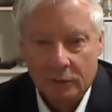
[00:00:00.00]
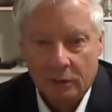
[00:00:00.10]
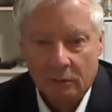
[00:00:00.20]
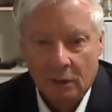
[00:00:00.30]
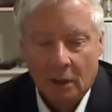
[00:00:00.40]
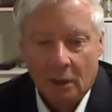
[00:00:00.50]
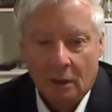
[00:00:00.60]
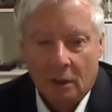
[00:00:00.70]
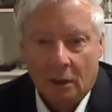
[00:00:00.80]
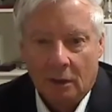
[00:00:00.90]
So
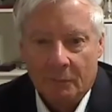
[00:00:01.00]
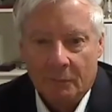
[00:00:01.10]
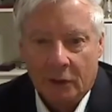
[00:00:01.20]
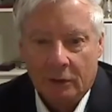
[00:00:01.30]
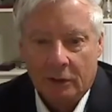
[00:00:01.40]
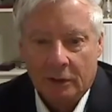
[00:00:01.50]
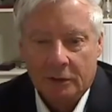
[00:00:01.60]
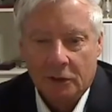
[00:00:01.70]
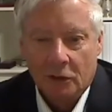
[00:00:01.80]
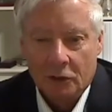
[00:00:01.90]

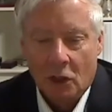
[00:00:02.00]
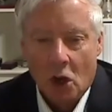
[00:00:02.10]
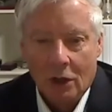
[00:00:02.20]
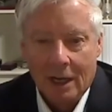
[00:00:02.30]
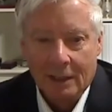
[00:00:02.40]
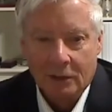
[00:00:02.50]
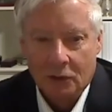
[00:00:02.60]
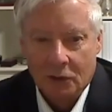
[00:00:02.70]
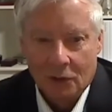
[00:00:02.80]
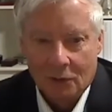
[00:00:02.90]
it's a long answer
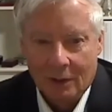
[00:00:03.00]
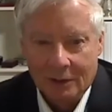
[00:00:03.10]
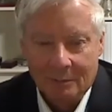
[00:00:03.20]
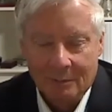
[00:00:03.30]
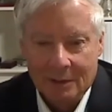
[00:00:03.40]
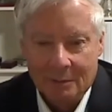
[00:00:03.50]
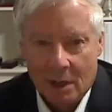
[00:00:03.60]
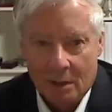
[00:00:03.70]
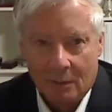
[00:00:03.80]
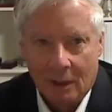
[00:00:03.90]
to your question, but the
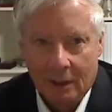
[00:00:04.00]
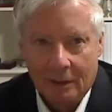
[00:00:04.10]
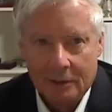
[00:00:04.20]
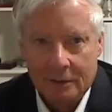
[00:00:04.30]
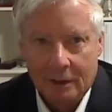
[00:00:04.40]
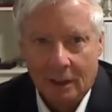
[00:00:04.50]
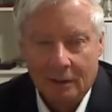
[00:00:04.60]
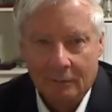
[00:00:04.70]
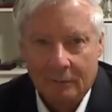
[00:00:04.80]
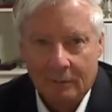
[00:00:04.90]
bottom line is
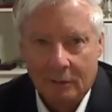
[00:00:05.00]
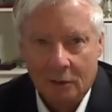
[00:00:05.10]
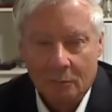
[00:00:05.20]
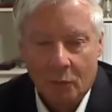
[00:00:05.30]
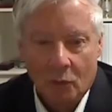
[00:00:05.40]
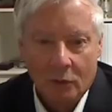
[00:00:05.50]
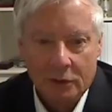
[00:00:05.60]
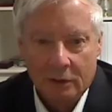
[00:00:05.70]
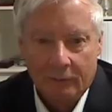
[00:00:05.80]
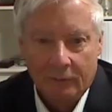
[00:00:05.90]
the
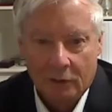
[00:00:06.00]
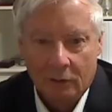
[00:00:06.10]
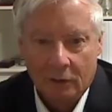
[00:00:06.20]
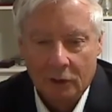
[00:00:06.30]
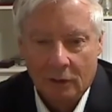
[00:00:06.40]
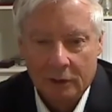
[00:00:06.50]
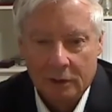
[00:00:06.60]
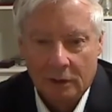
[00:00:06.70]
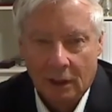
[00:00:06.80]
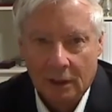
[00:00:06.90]
importance of the Korea-U.S.
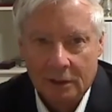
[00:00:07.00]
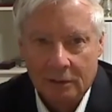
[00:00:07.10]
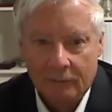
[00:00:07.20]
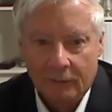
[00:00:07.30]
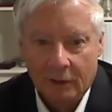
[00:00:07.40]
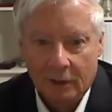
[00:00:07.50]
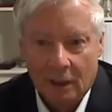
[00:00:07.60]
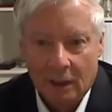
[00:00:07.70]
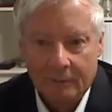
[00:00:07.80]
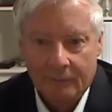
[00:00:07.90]
alliance is very
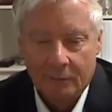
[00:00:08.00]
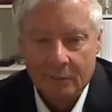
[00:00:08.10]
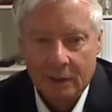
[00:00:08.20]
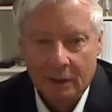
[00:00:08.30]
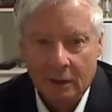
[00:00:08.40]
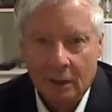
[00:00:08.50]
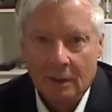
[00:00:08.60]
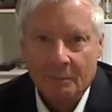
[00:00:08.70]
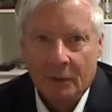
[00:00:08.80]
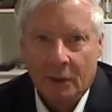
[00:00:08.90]
high for me,
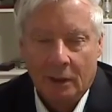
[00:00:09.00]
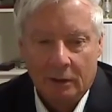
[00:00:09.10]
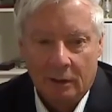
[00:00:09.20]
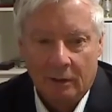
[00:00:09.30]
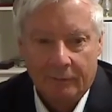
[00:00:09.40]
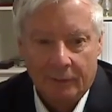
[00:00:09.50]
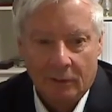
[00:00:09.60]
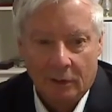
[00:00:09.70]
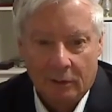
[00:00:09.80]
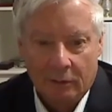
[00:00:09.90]
and the love
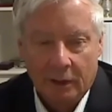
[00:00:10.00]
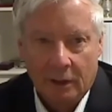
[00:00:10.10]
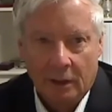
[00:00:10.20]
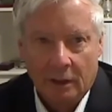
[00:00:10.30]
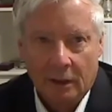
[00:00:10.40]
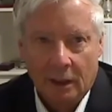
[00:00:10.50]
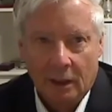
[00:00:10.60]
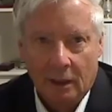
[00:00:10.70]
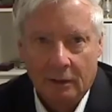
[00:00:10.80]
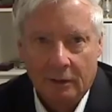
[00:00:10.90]
for Korea
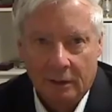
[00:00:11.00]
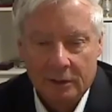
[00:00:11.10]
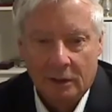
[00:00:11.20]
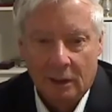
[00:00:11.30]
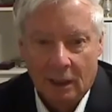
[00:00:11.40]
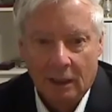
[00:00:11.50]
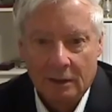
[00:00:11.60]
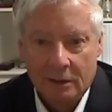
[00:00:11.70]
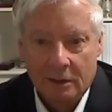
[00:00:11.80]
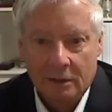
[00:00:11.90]
and this
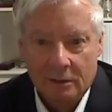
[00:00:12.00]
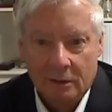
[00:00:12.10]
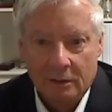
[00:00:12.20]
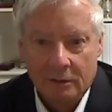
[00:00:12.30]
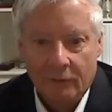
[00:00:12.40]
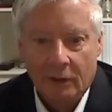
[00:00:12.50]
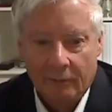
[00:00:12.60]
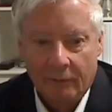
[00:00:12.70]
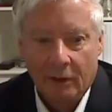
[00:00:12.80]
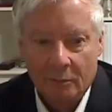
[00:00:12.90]
alliance is very,
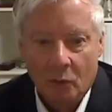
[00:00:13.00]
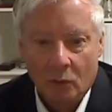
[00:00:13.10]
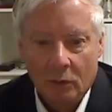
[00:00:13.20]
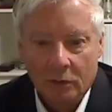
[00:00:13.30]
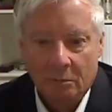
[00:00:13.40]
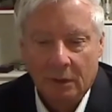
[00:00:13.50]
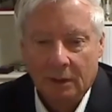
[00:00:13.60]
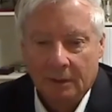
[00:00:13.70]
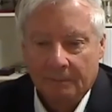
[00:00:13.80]
very important to me.